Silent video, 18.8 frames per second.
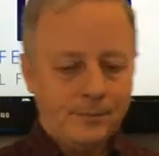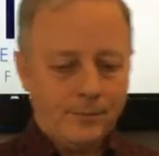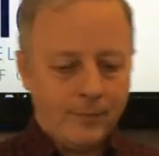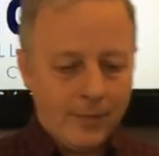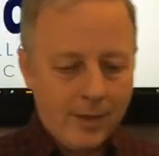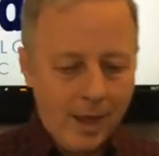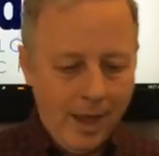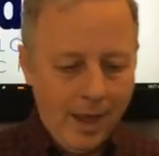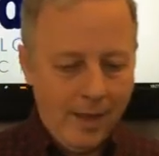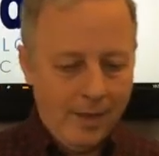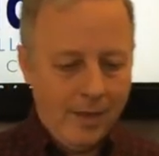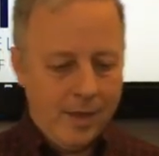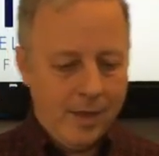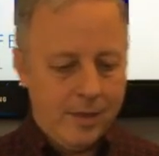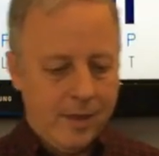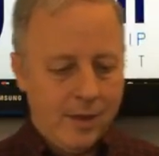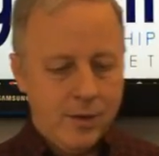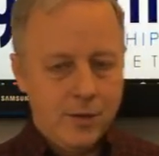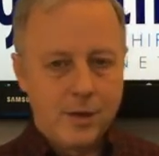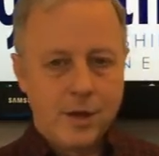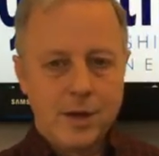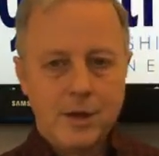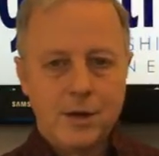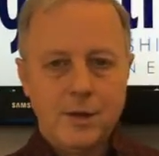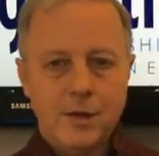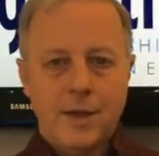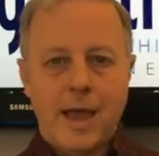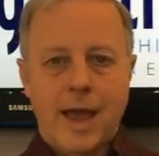that you can
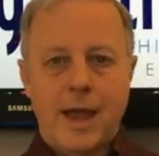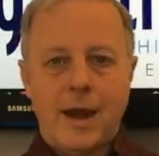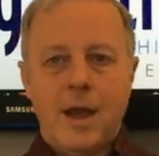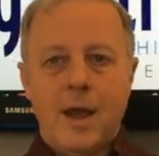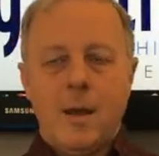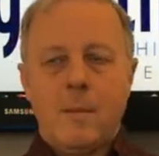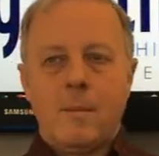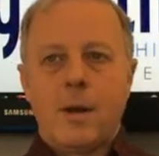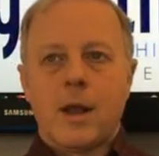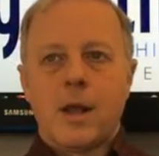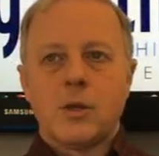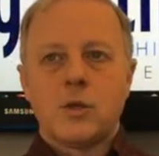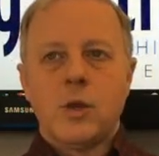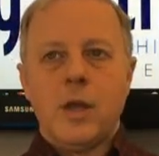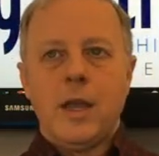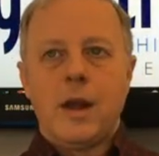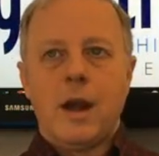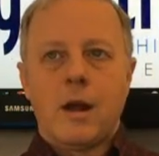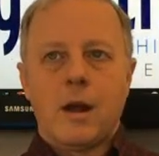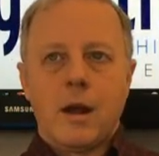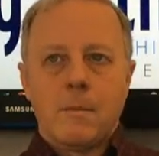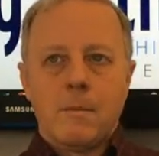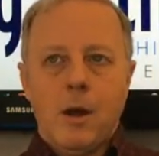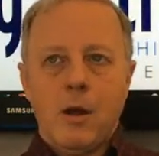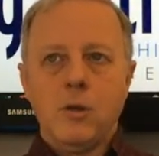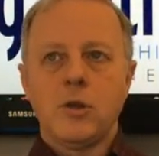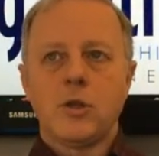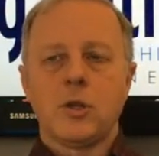do that, because in our
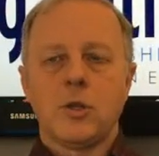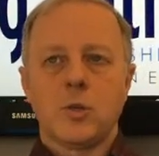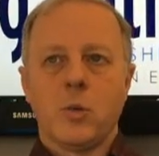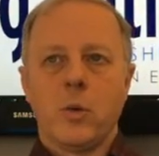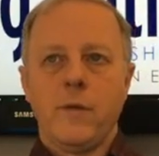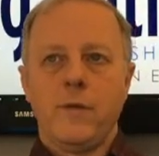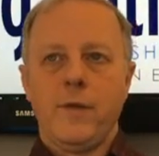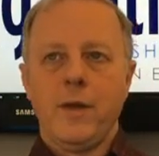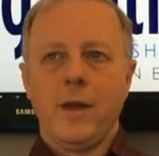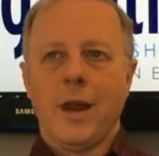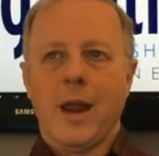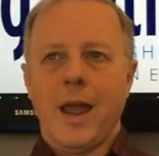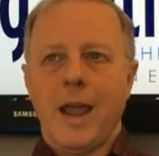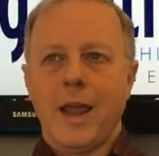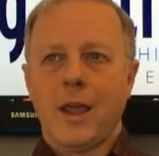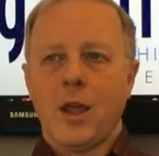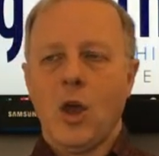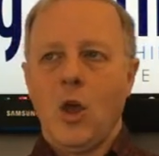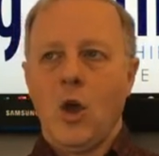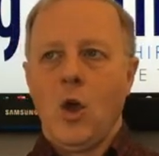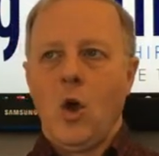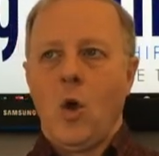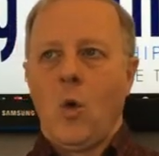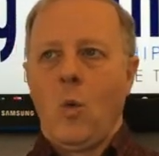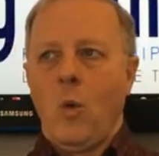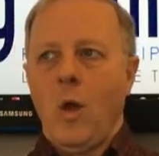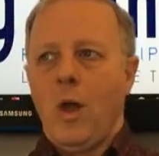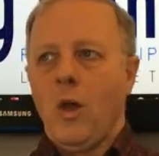emotions we feel like,
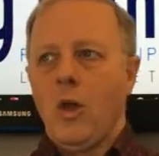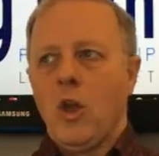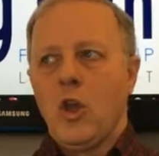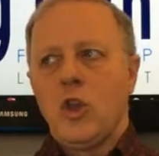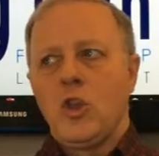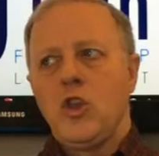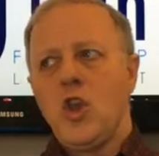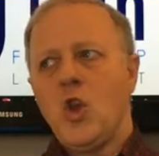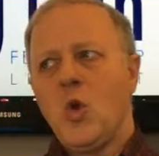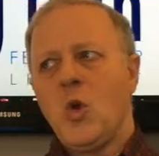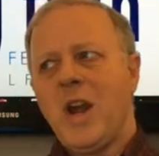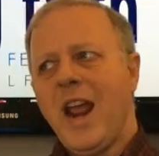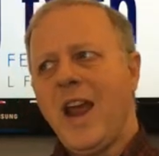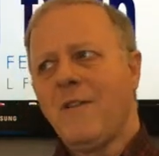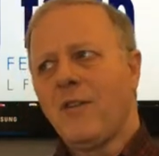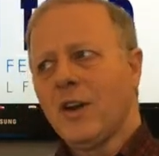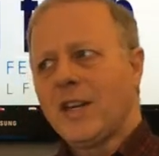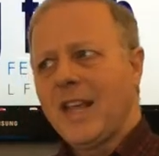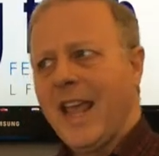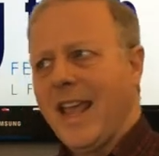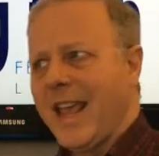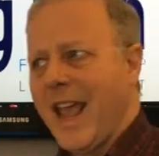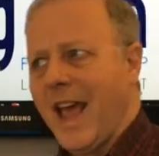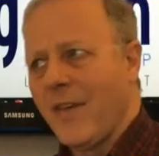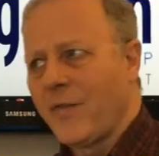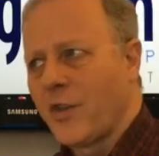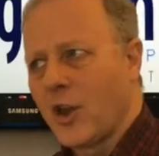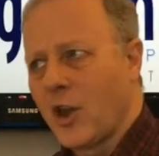well, you never take
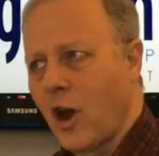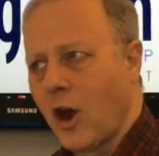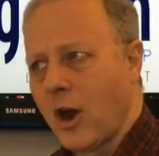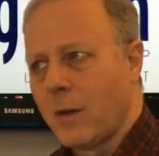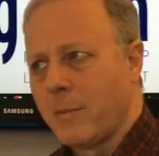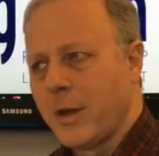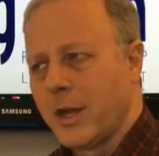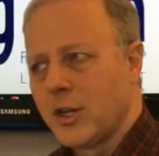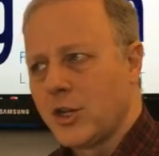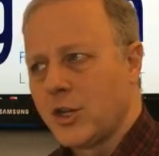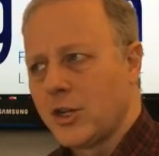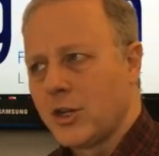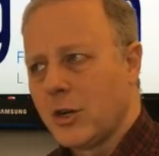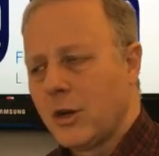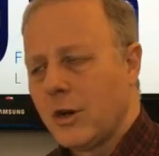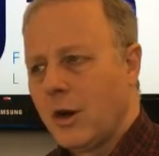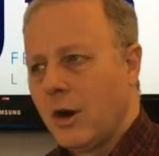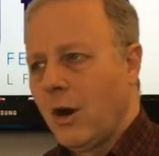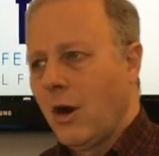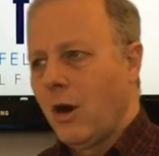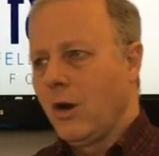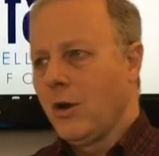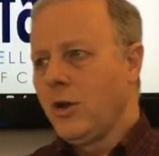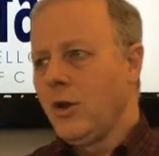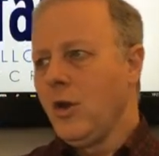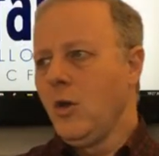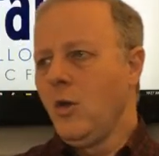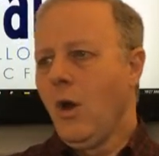out the garbage, or
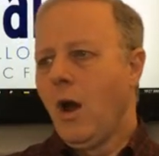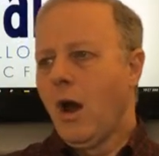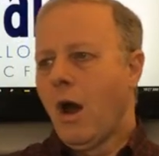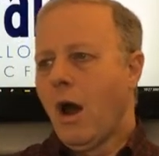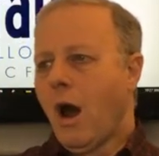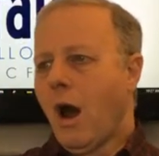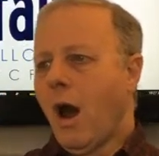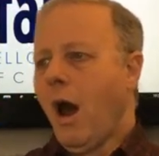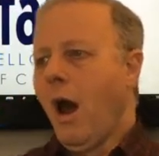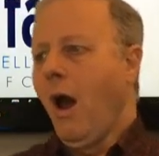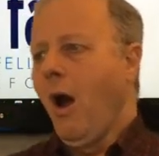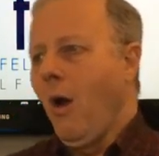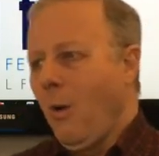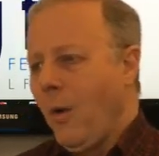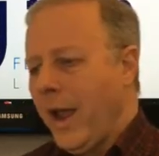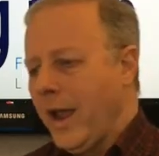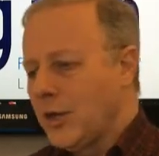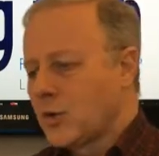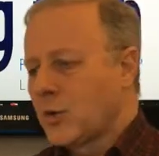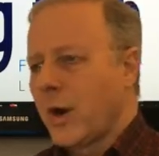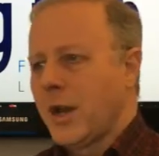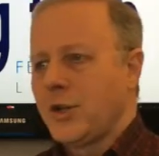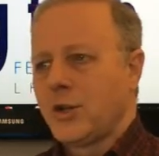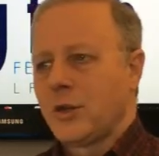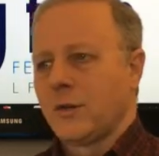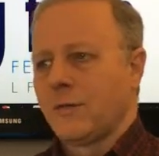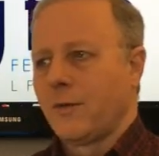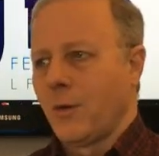you always raise
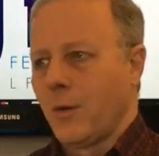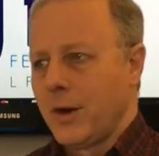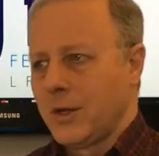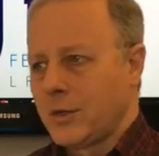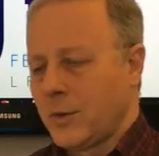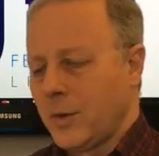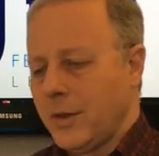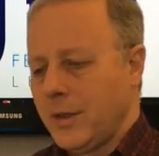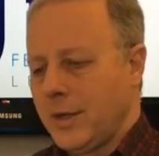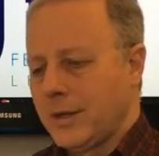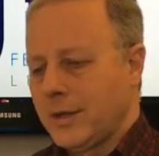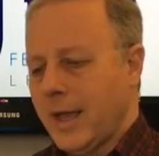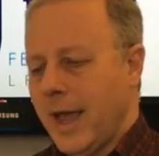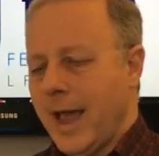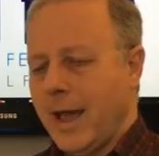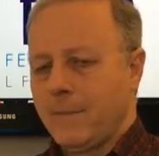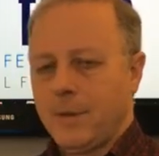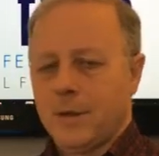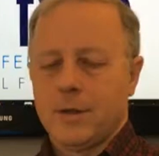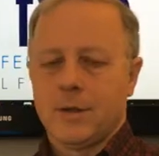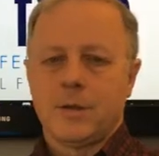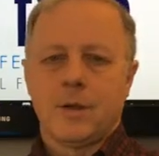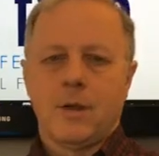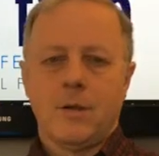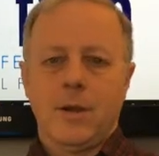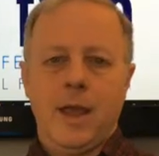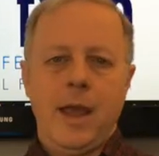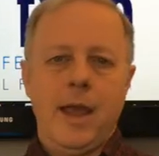your voice when this happens,
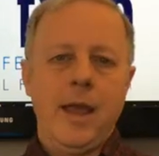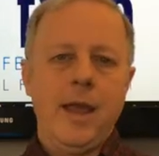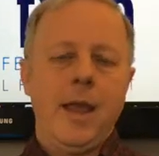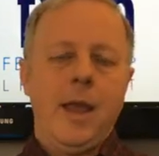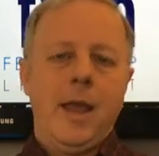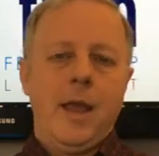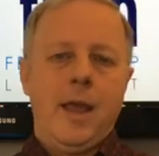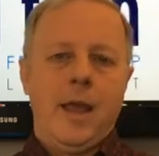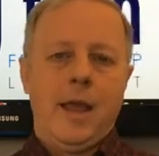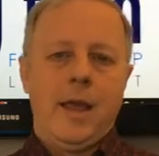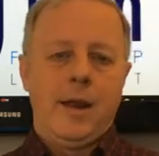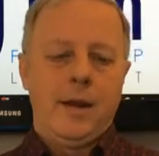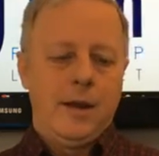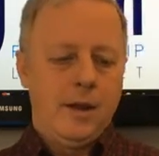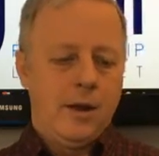okay? And